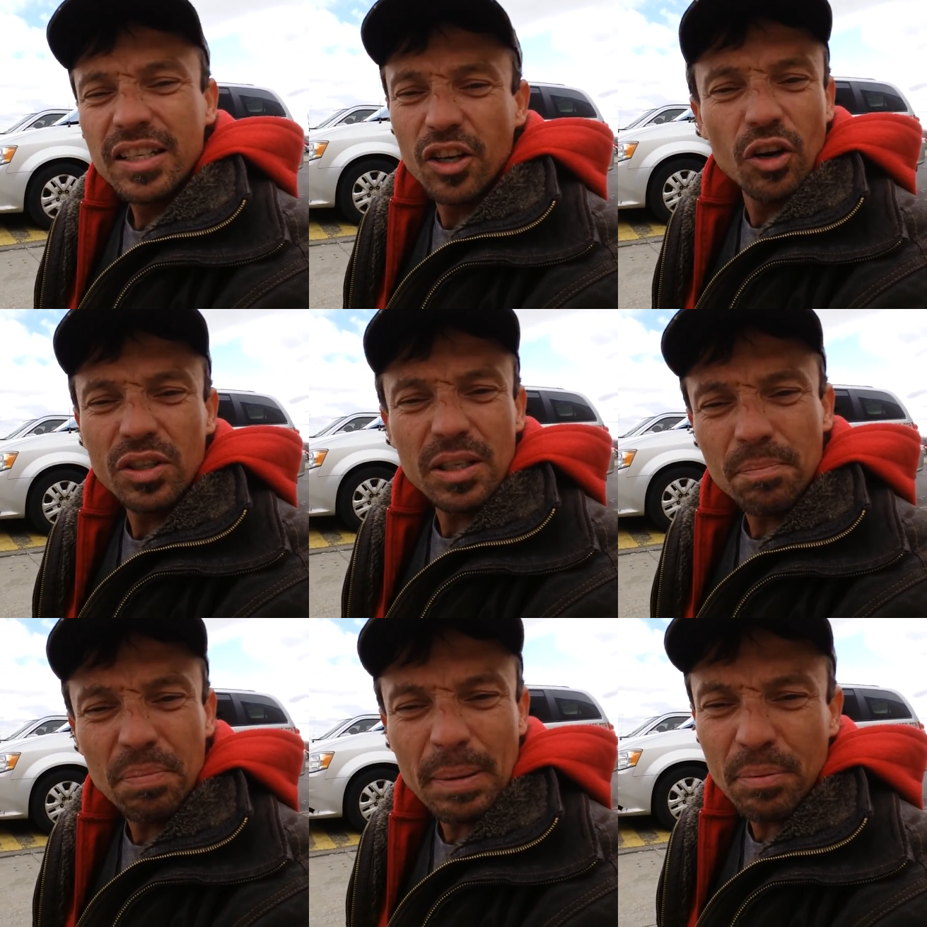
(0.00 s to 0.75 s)
You know,
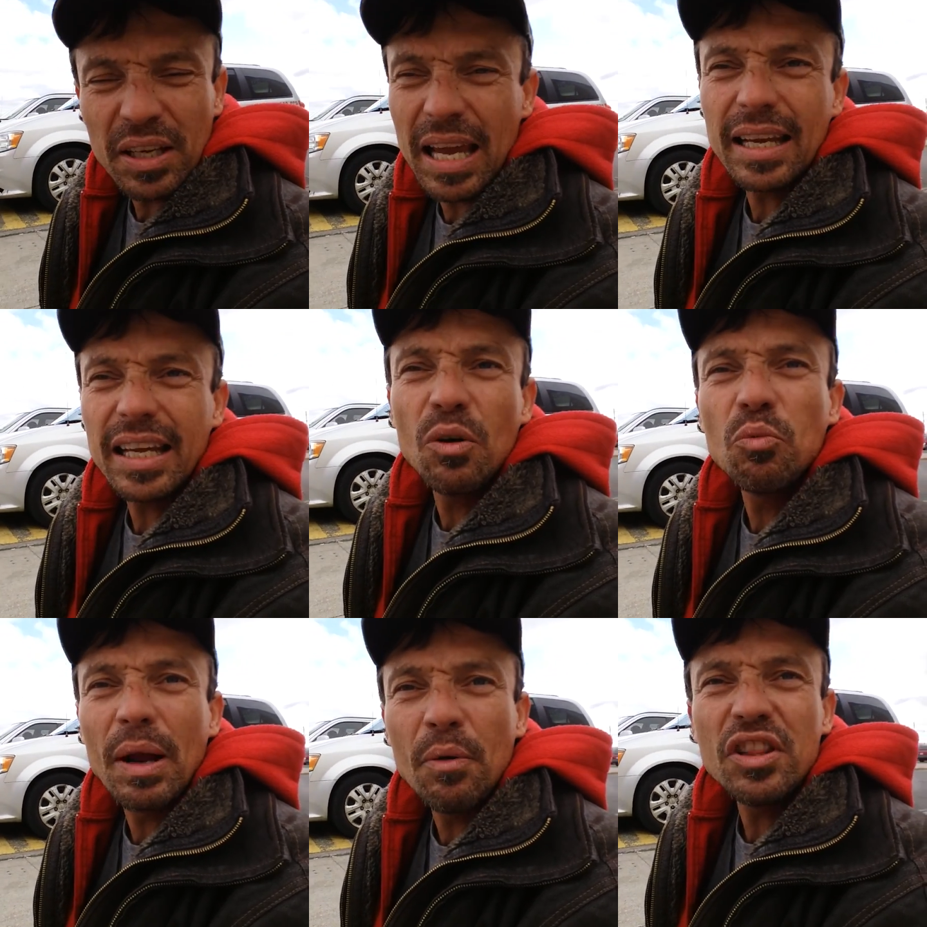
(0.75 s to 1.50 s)
people can't get
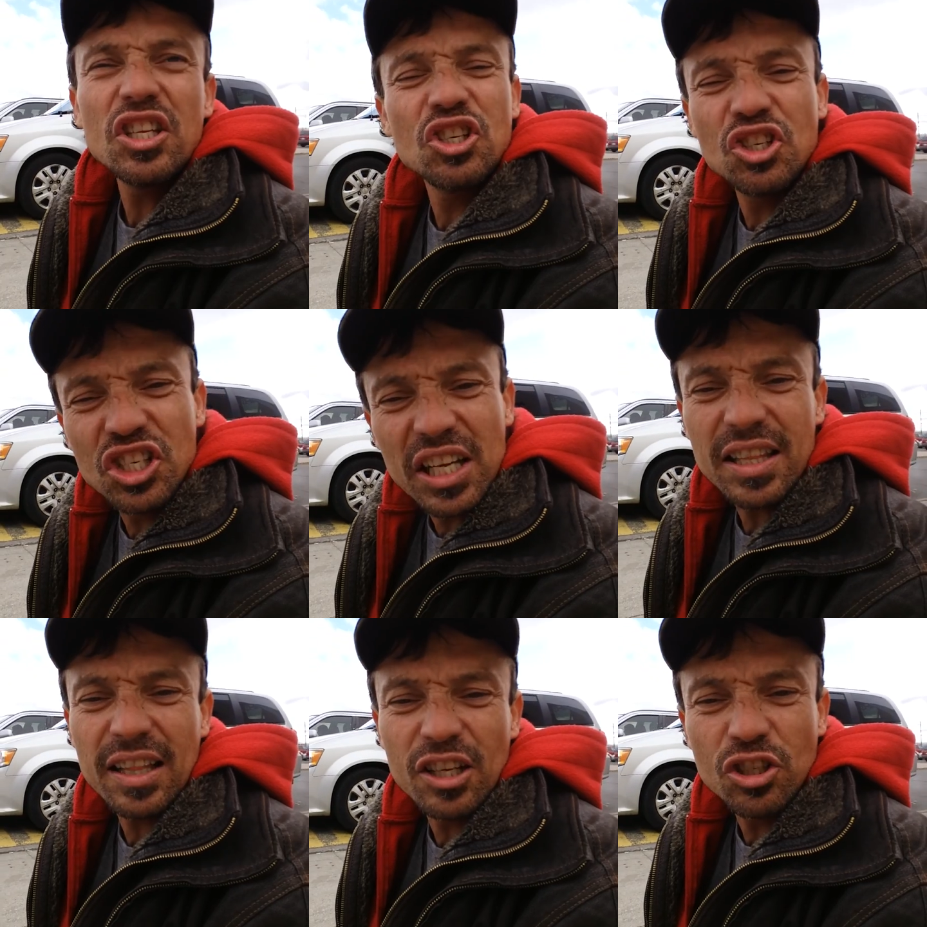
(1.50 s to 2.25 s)
away with the
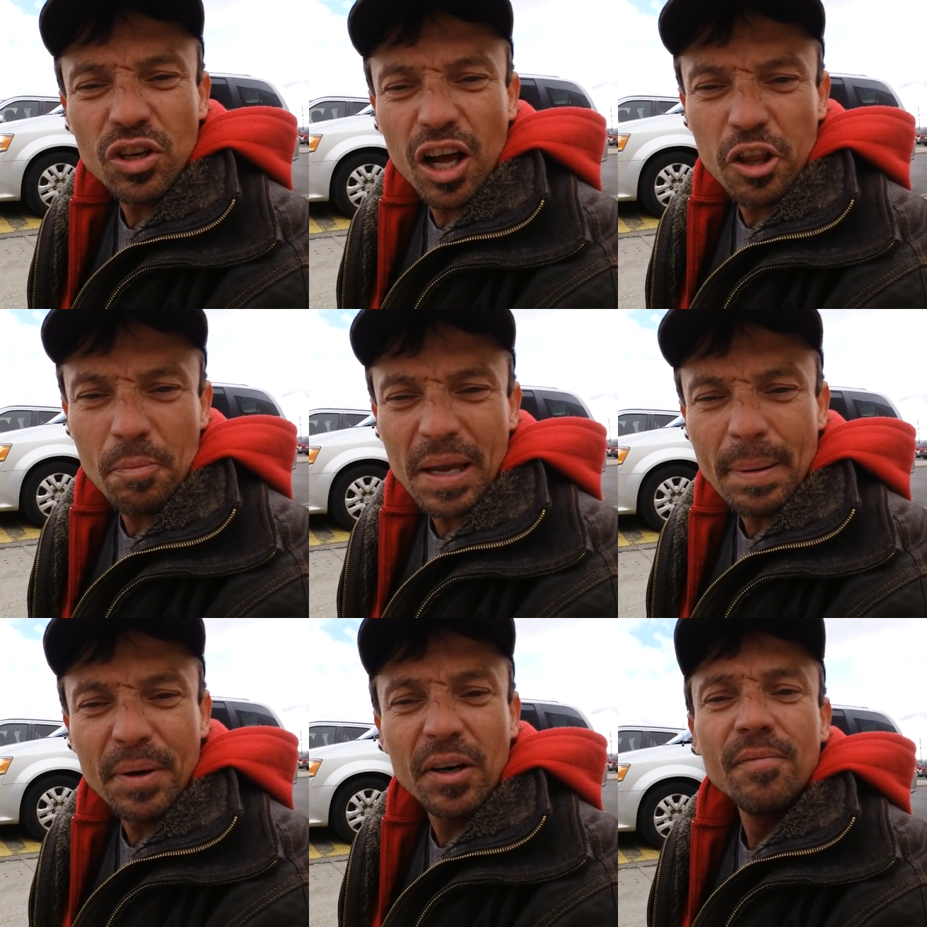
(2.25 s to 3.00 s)
shit that they do to other
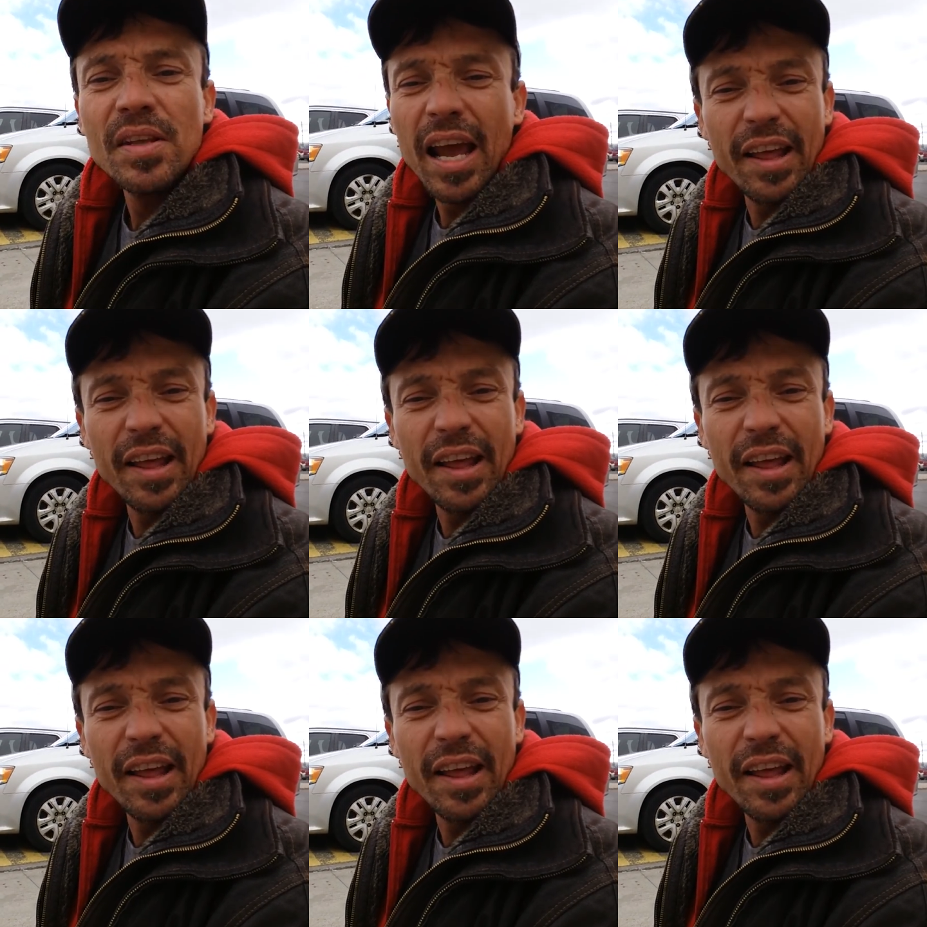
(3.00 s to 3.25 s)
people.